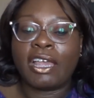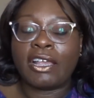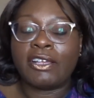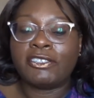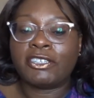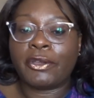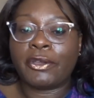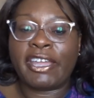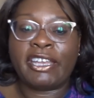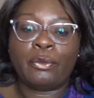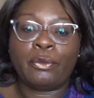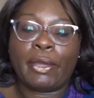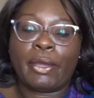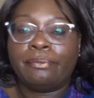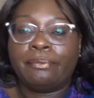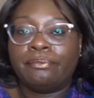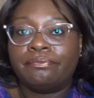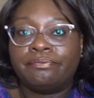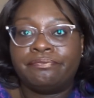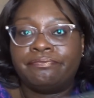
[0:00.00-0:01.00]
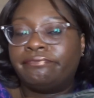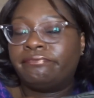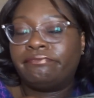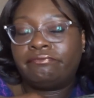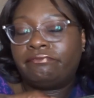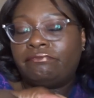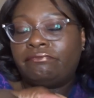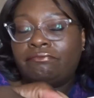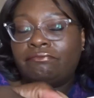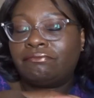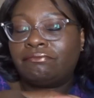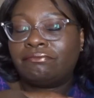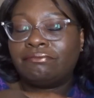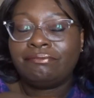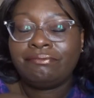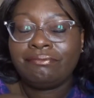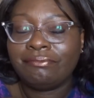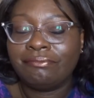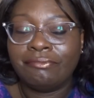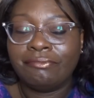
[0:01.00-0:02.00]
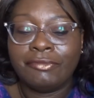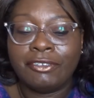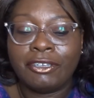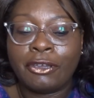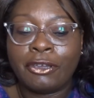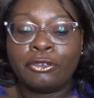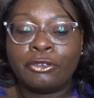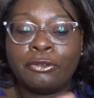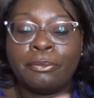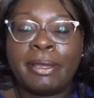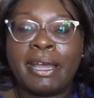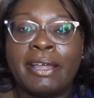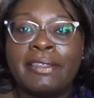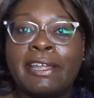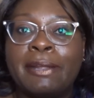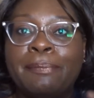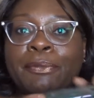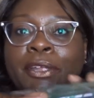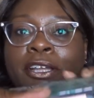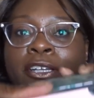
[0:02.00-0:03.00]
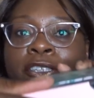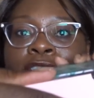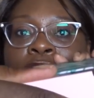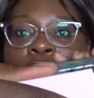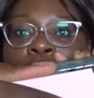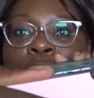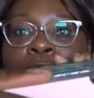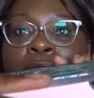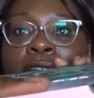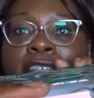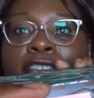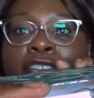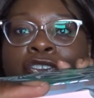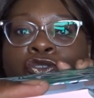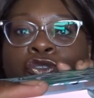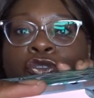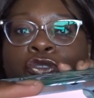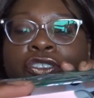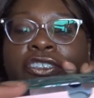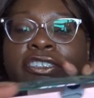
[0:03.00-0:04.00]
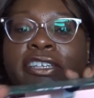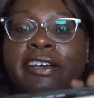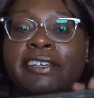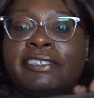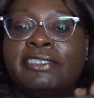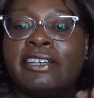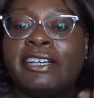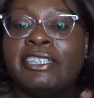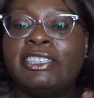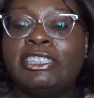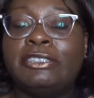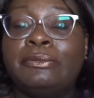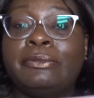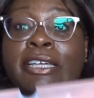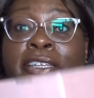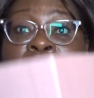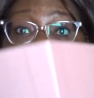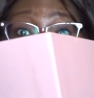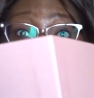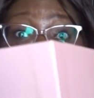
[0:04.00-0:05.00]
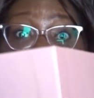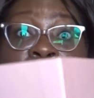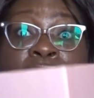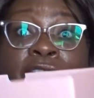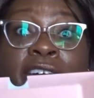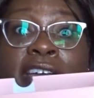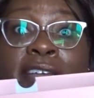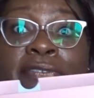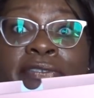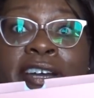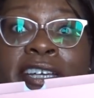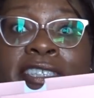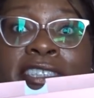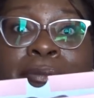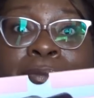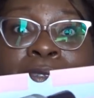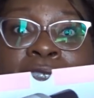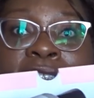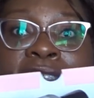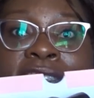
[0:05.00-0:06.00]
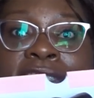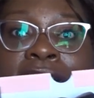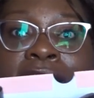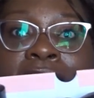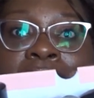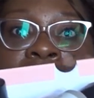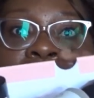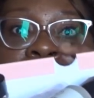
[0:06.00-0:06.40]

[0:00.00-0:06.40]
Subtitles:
So anyway, don't know about that. So it's a drawer size item, and you get your five items inside.